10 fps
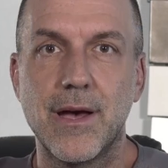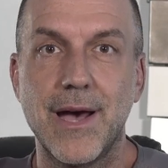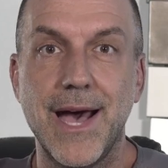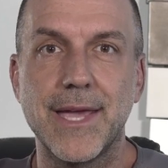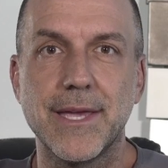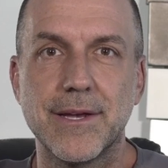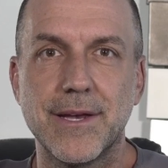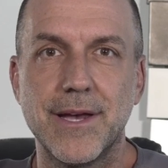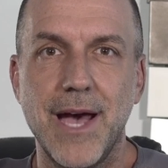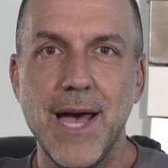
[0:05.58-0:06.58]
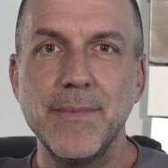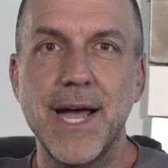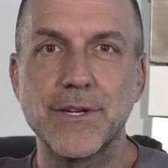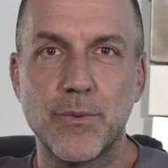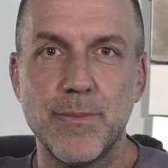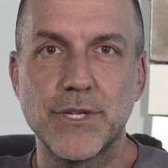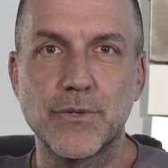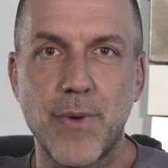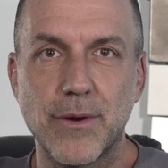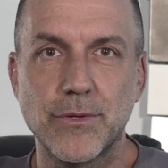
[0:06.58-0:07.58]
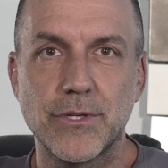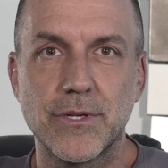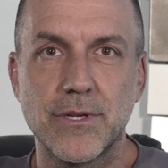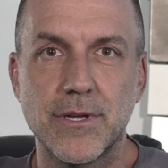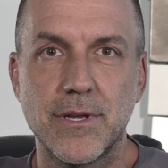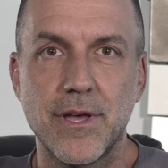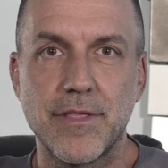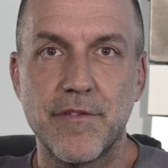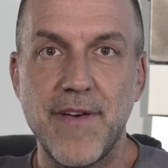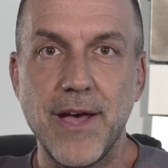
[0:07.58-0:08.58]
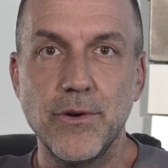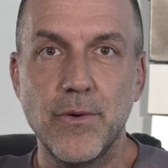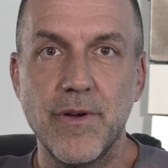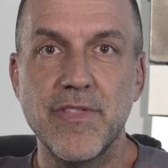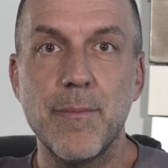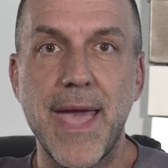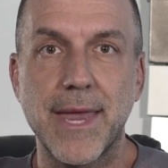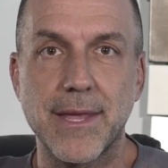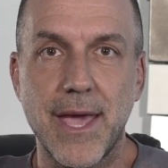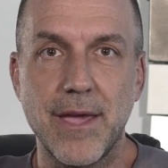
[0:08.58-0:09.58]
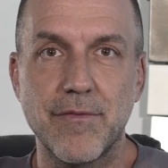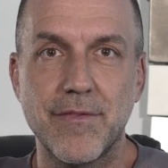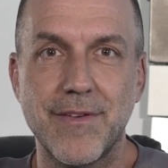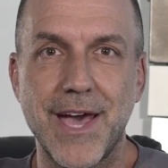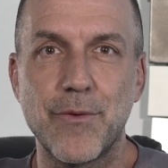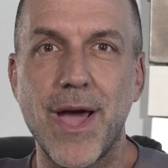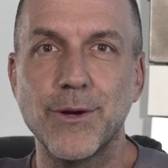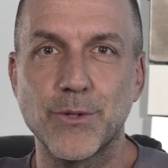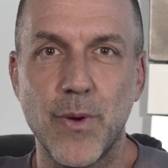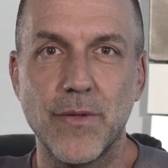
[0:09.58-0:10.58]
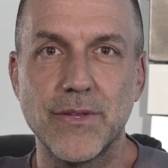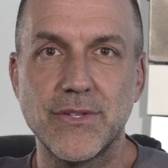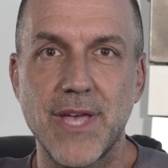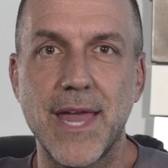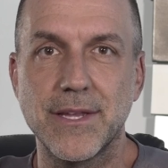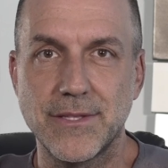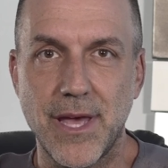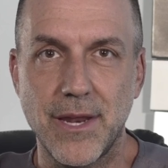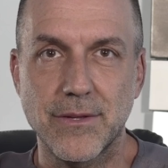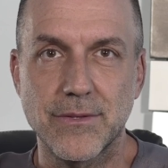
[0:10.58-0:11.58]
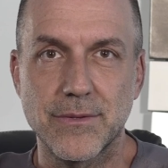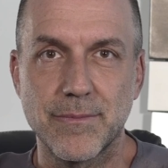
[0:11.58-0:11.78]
Hi, I'm Dr. Mitch Rauch, the founder of the Man Cave at Rauch Wellness and Aesthetics.